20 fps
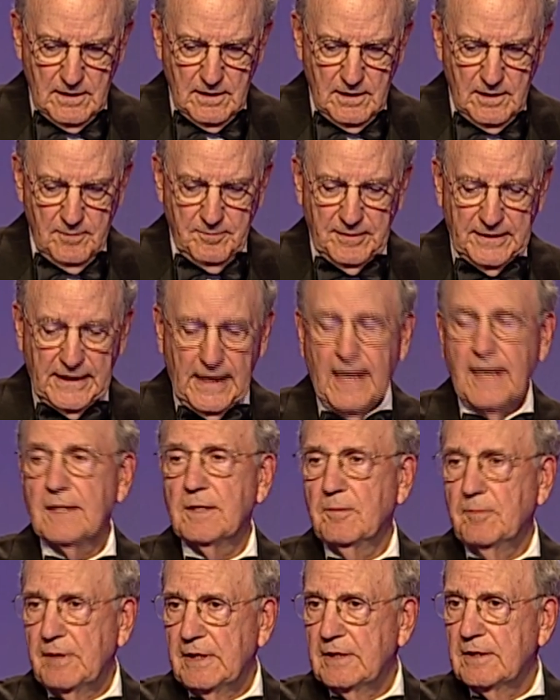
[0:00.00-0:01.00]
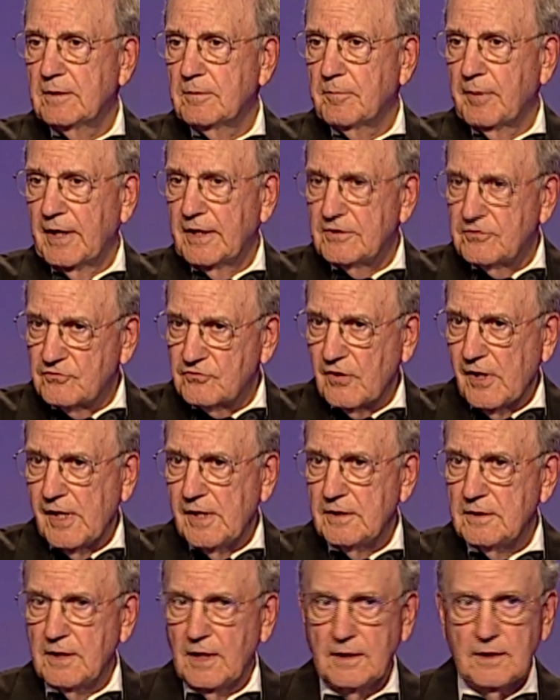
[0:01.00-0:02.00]
He began the meeting by
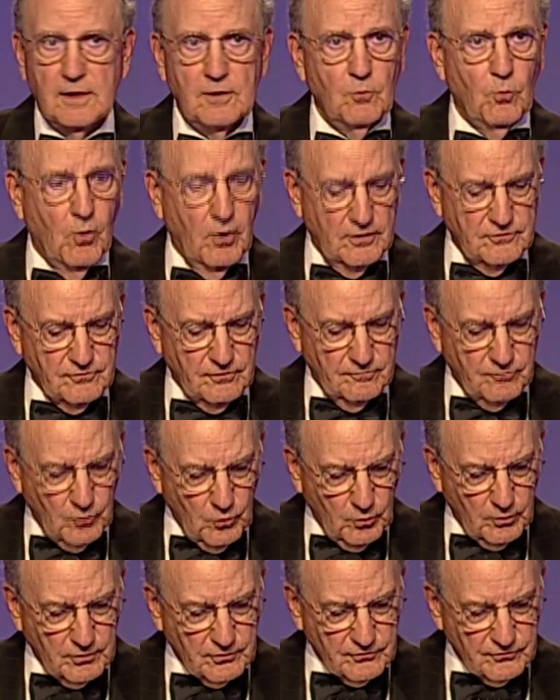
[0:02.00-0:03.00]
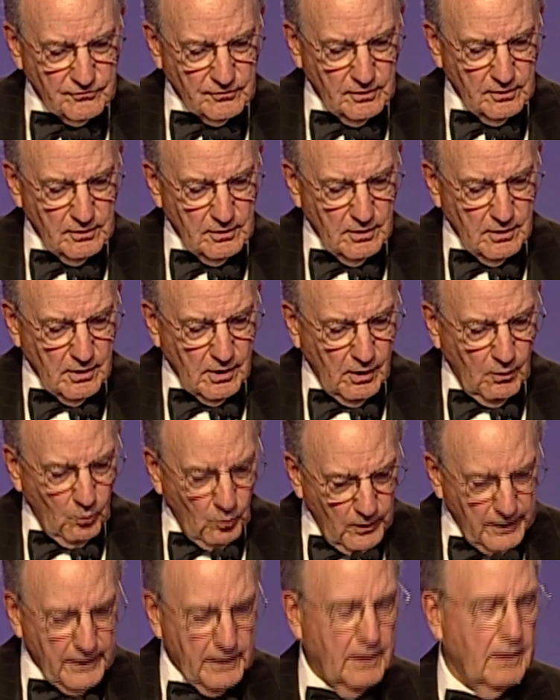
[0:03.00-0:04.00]
saying that he was, of course,
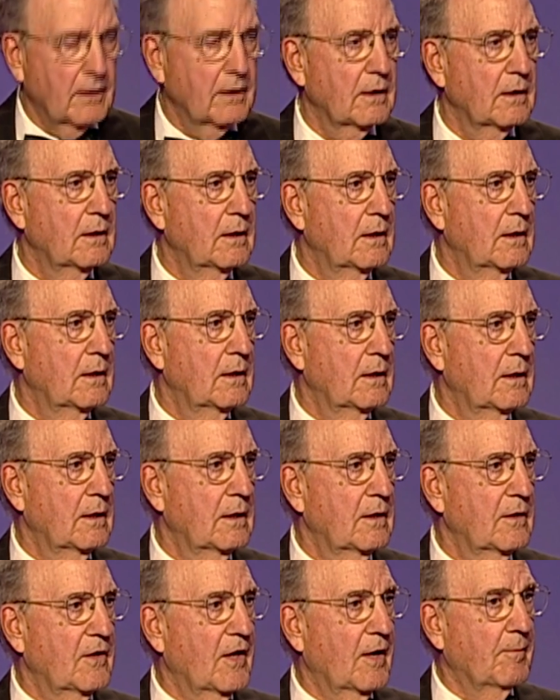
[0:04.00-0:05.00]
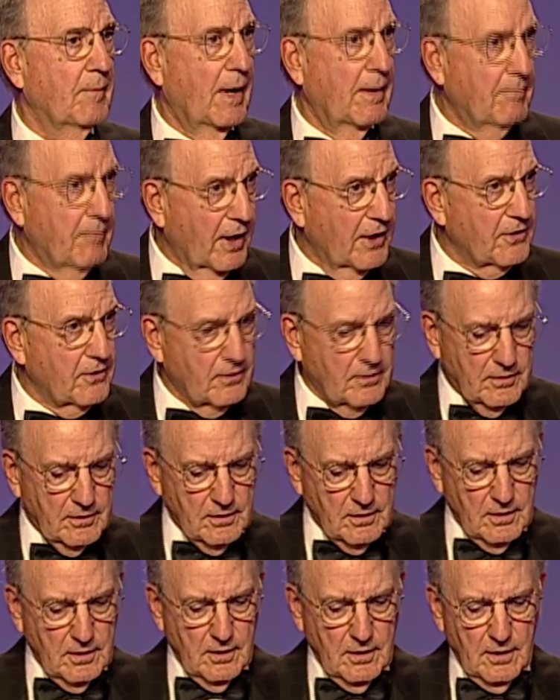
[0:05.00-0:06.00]
aware that my mother
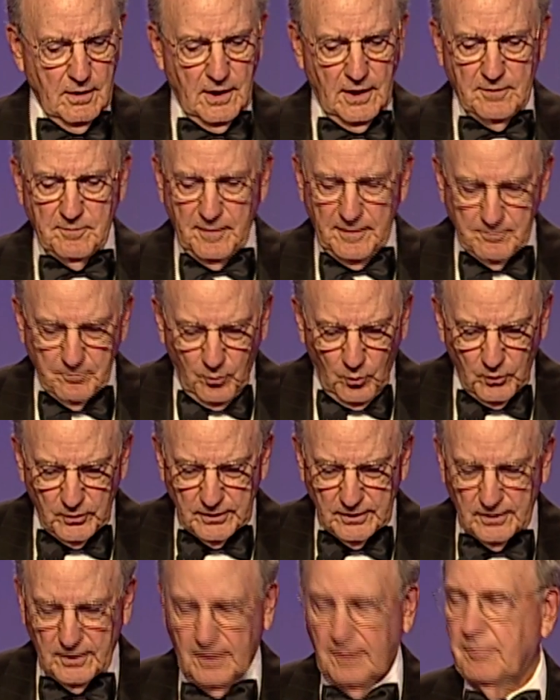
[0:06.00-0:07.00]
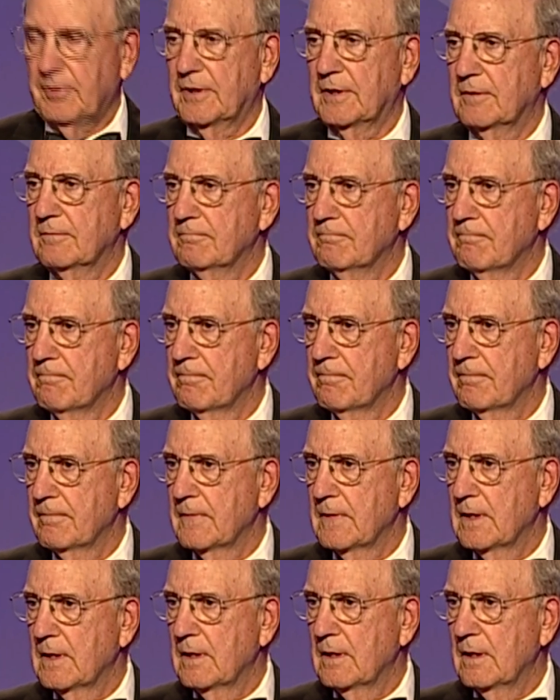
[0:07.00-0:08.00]
had been born in Lebanon,
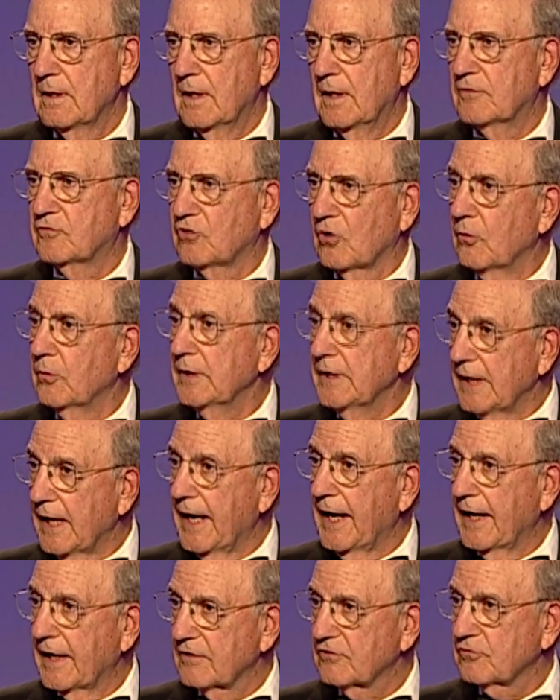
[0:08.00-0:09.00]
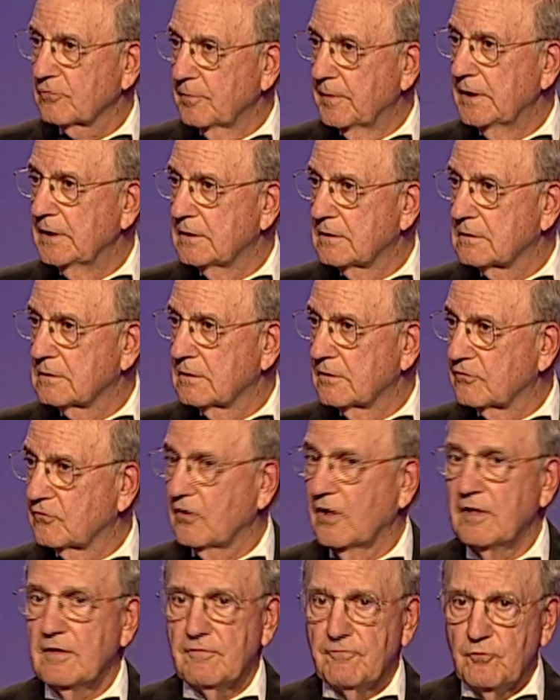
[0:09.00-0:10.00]
and so he asked me to
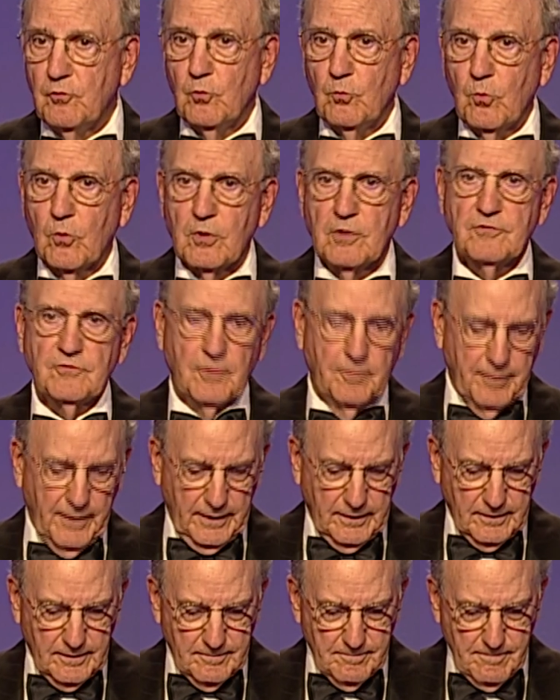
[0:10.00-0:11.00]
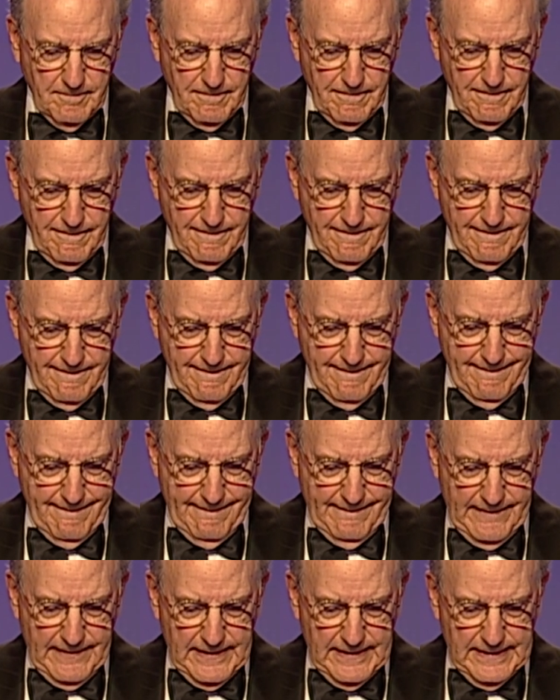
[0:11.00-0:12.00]
say a few words about her.
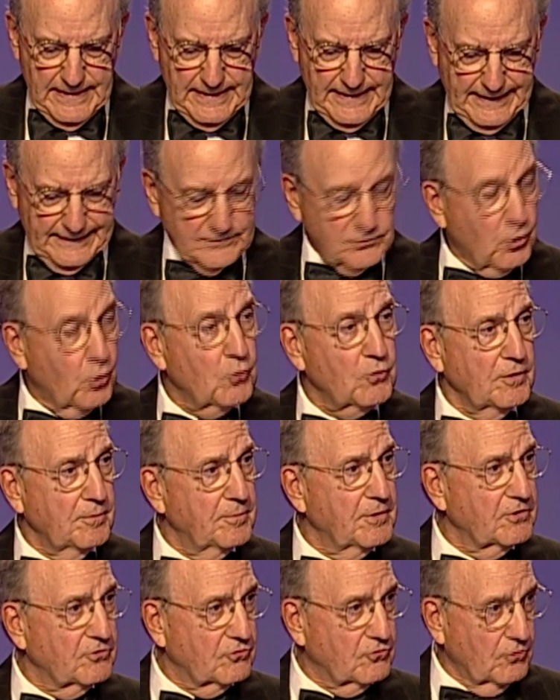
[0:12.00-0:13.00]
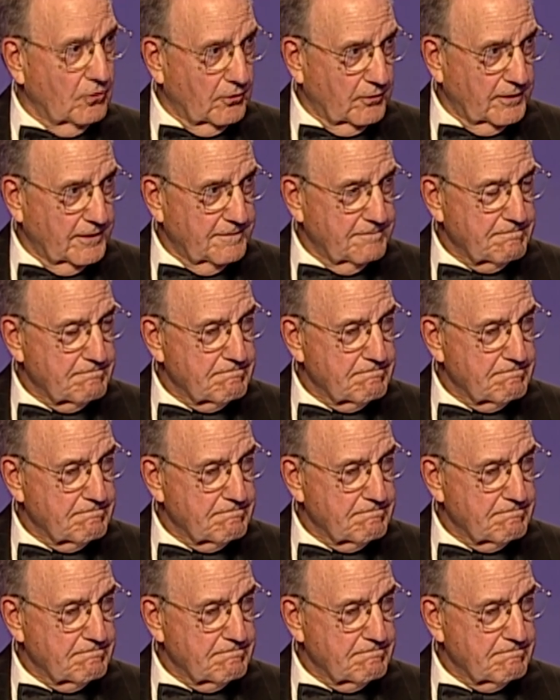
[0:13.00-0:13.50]
I told him this story.